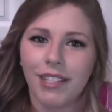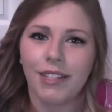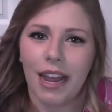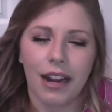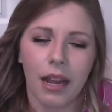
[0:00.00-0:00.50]

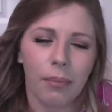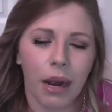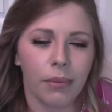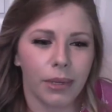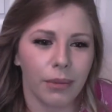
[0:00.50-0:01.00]
scent, I
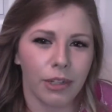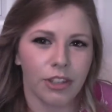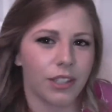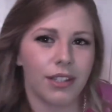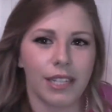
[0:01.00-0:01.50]
probably would
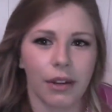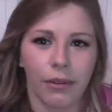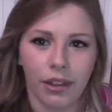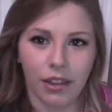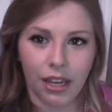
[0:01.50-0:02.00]
just stick
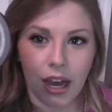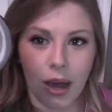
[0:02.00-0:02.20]
with